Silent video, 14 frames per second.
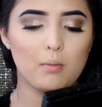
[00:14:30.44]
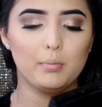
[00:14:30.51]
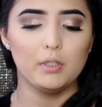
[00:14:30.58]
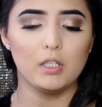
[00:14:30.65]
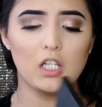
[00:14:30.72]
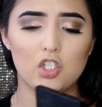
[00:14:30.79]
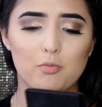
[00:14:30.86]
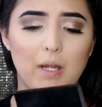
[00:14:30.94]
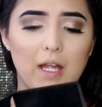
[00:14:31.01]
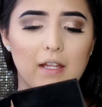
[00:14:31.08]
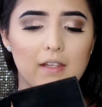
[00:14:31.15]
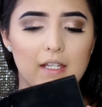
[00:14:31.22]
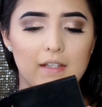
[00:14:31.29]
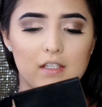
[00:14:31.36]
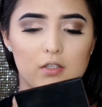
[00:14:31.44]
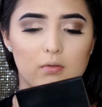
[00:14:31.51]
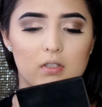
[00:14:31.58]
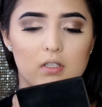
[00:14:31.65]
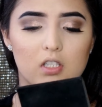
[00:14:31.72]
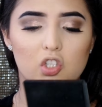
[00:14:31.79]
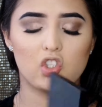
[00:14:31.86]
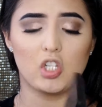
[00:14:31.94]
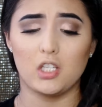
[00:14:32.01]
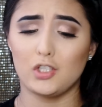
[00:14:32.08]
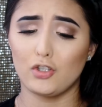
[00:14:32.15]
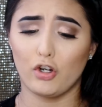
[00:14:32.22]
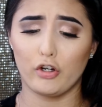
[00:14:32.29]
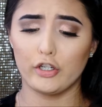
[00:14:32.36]
Blush palette. This one's in
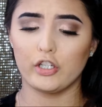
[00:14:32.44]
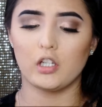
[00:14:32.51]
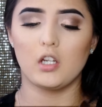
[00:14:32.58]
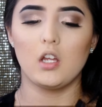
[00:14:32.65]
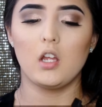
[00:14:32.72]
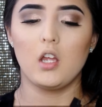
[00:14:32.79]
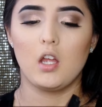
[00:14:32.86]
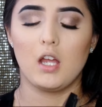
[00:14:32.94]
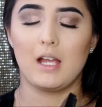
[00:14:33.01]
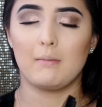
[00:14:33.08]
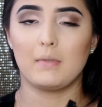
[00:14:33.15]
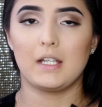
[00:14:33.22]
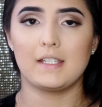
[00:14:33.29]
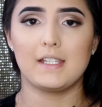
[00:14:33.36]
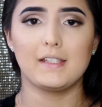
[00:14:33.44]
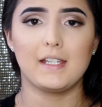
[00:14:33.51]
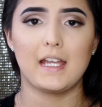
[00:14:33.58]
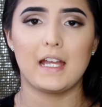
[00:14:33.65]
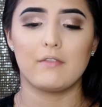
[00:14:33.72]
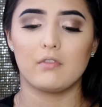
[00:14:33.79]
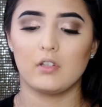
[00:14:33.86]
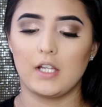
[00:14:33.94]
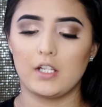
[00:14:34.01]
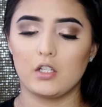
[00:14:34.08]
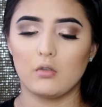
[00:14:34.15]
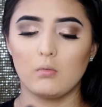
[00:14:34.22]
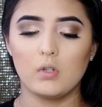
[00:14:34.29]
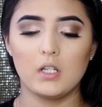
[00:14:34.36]
shade Dark. I'm guessing they have a
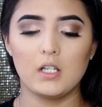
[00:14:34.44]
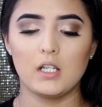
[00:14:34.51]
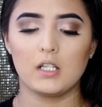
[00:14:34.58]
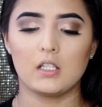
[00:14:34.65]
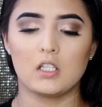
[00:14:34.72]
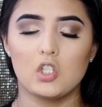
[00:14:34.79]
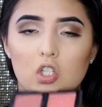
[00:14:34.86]
lighter one, and it